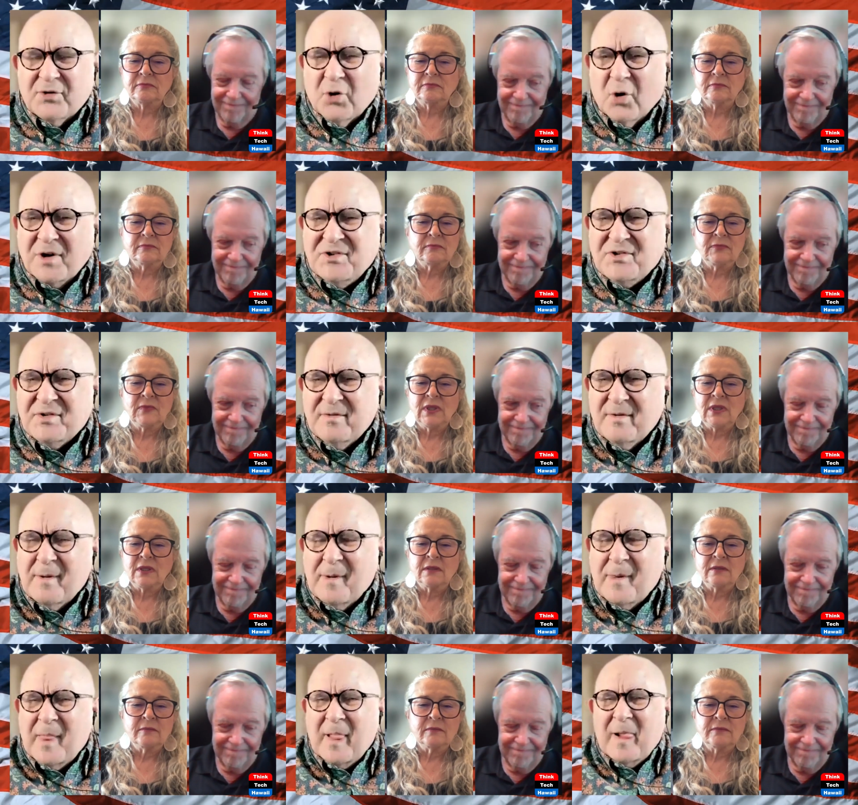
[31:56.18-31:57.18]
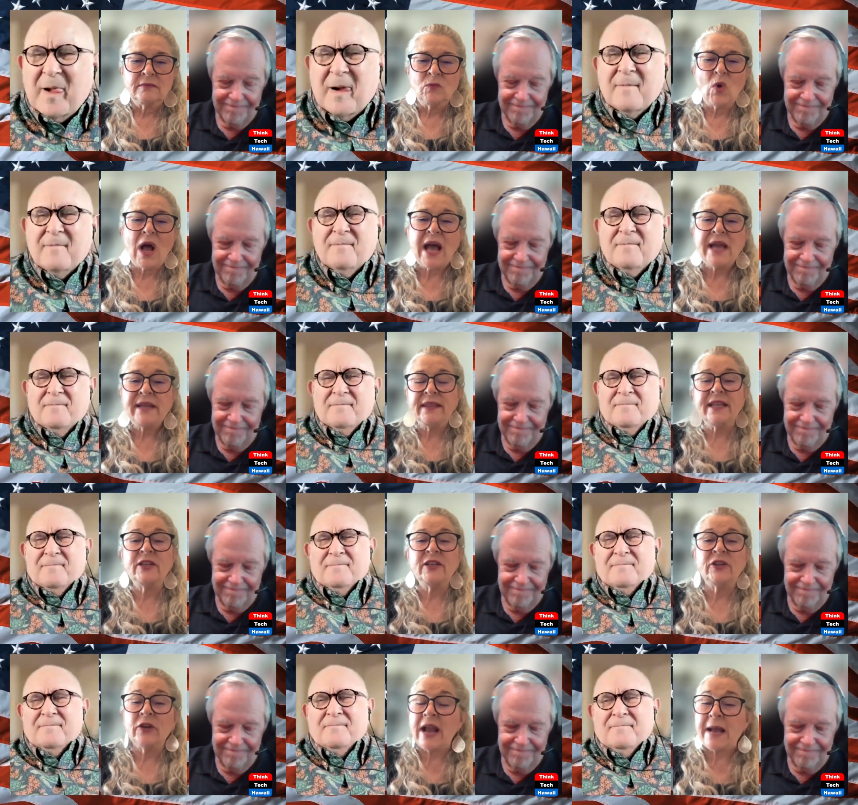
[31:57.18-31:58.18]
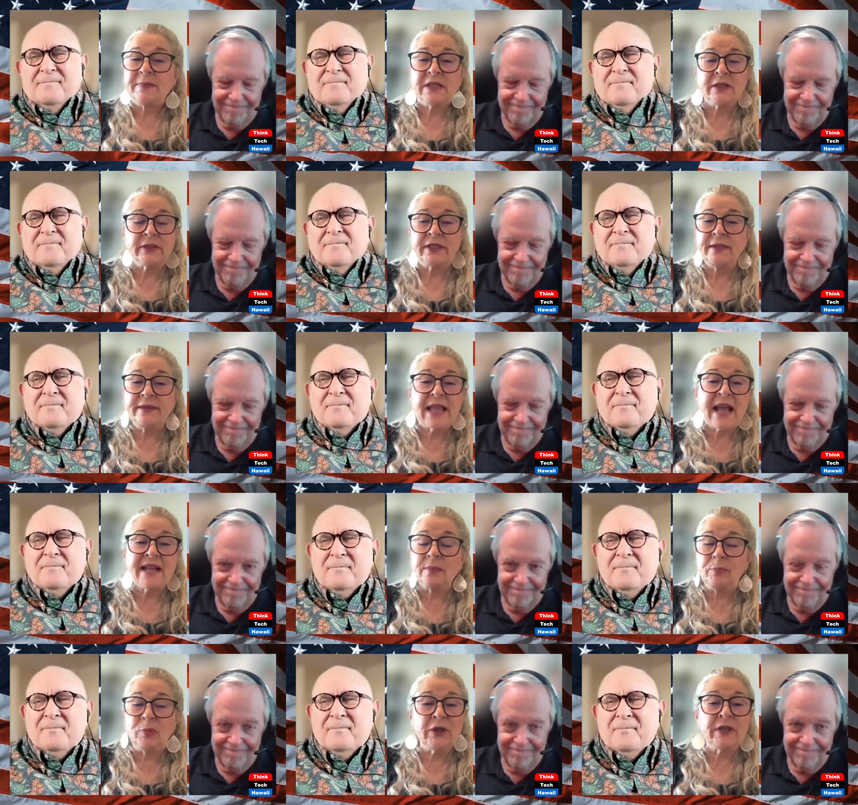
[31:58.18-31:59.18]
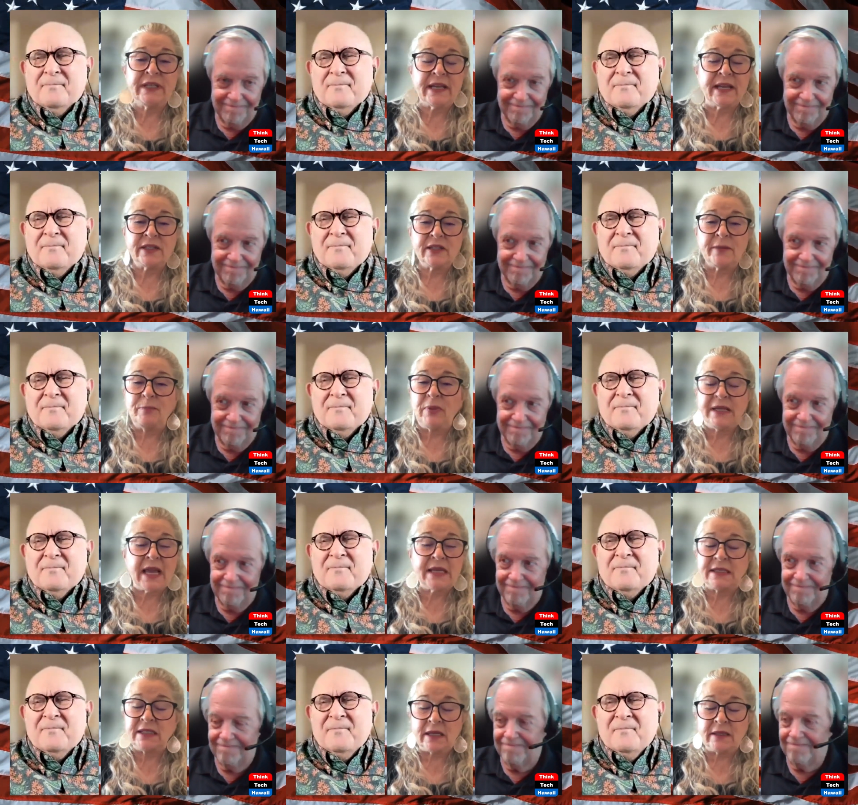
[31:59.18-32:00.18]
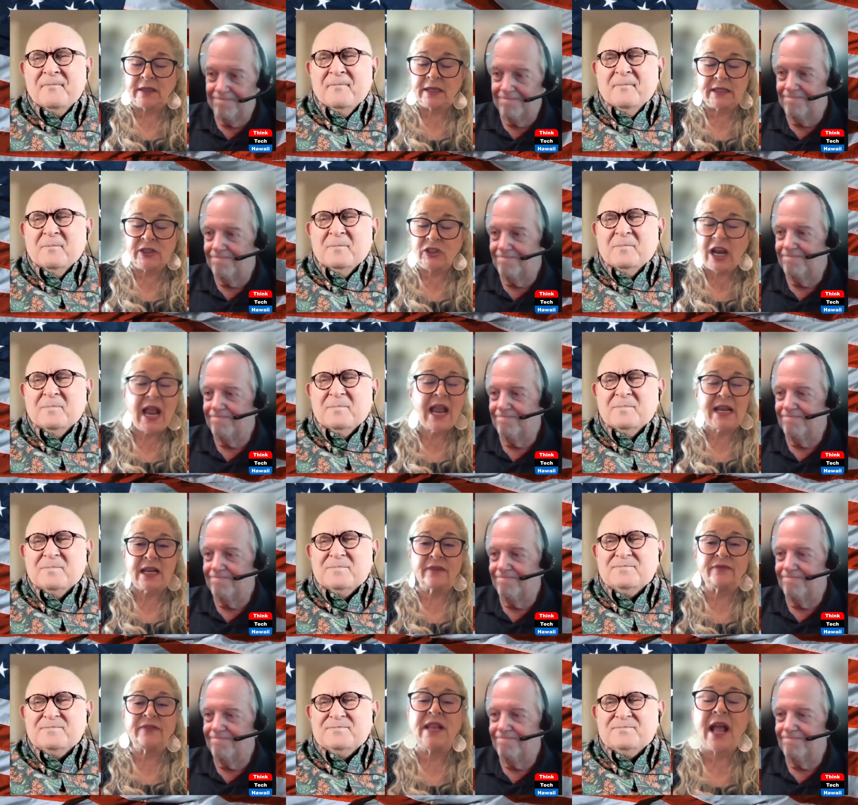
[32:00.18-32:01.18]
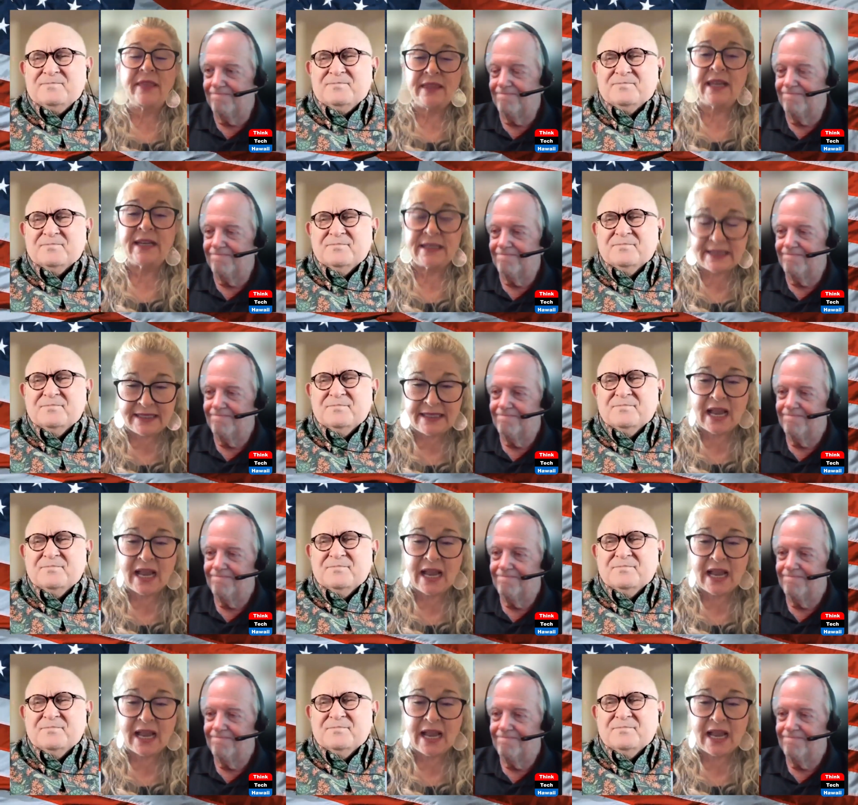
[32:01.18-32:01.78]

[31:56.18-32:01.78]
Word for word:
Speaker 1: Thoughts?
Speaker 2: Well, I think you're absolutely, that's brilliant, because Jay, if nothing is